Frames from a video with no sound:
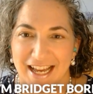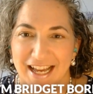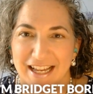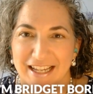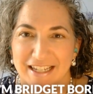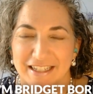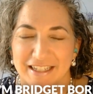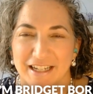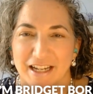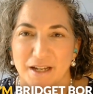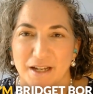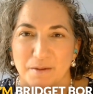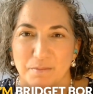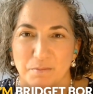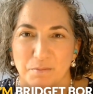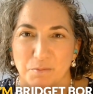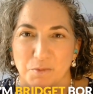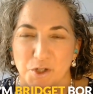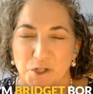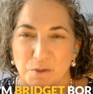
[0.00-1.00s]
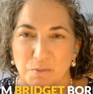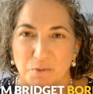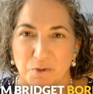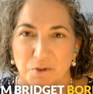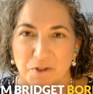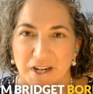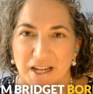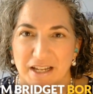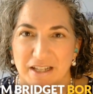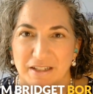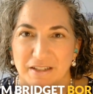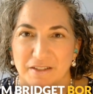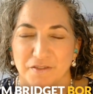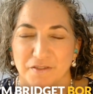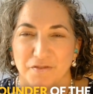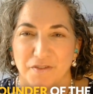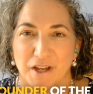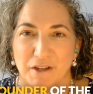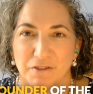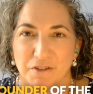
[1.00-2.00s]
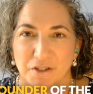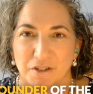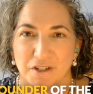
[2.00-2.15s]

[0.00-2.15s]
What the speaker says: Hi, I'm Bridget Borel, founder